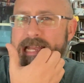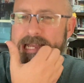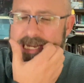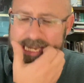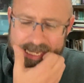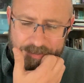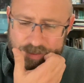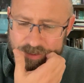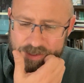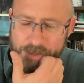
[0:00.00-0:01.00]
And he
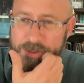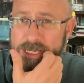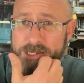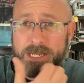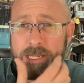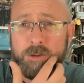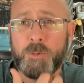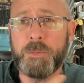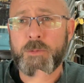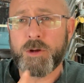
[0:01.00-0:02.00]
gives us some of these. And again,
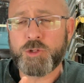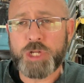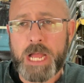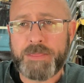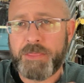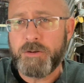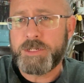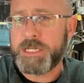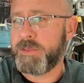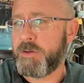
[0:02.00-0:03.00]
remember John
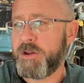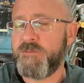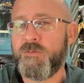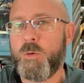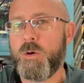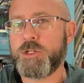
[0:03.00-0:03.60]
13 34,